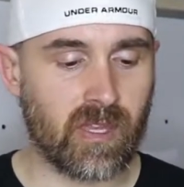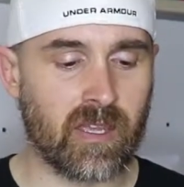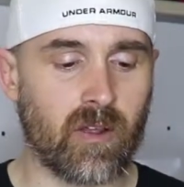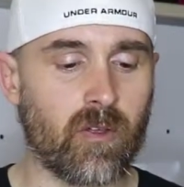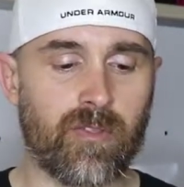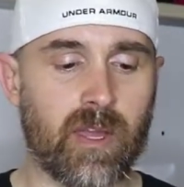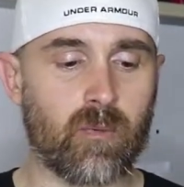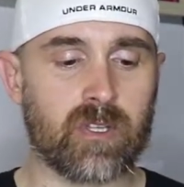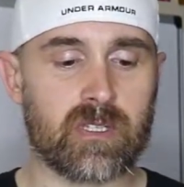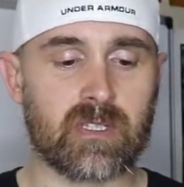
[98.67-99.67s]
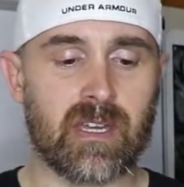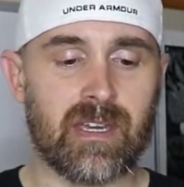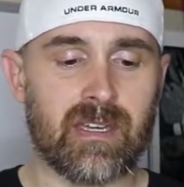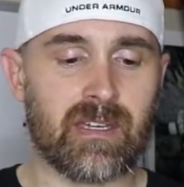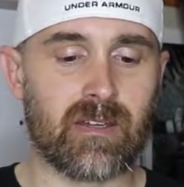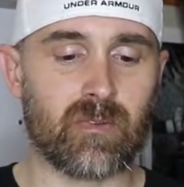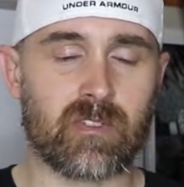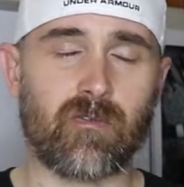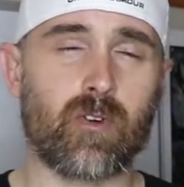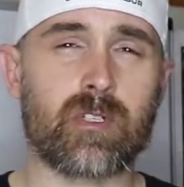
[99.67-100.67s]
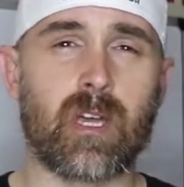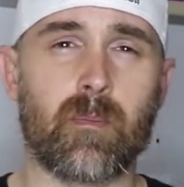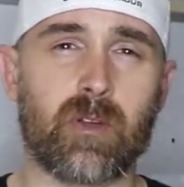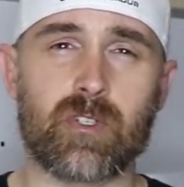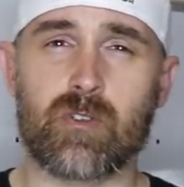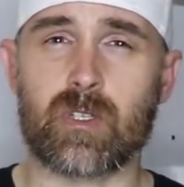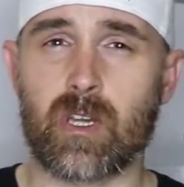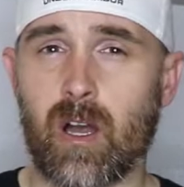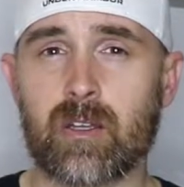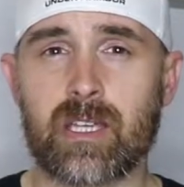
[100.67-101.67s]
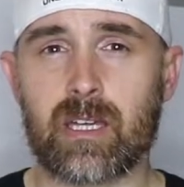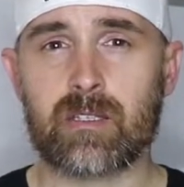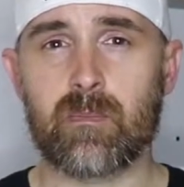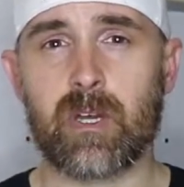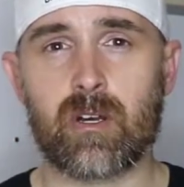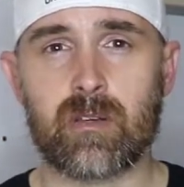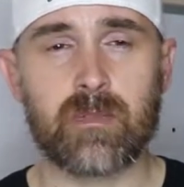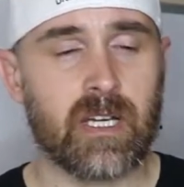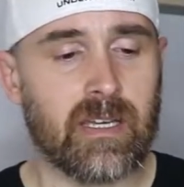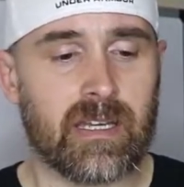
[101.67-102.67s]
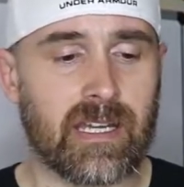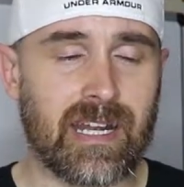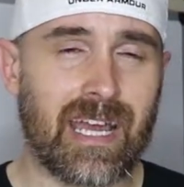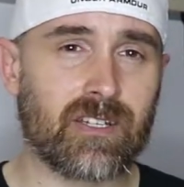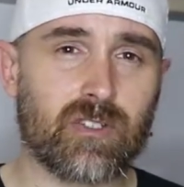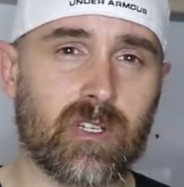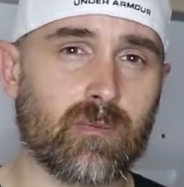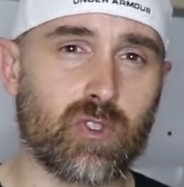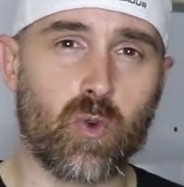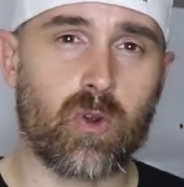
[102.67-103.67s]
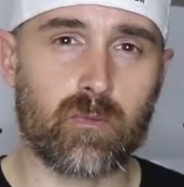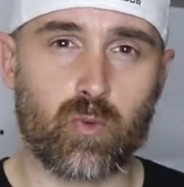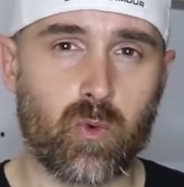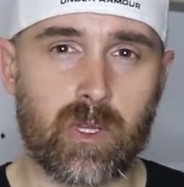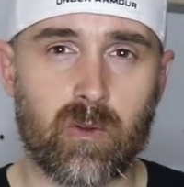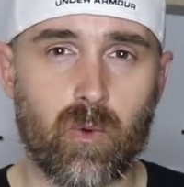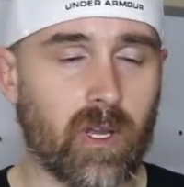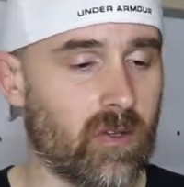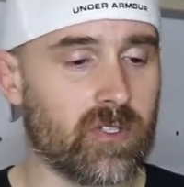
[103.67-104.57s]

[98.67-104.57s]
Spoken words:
The other thing was it was the first time I was using contact cement on it, and it actually absorbed really well.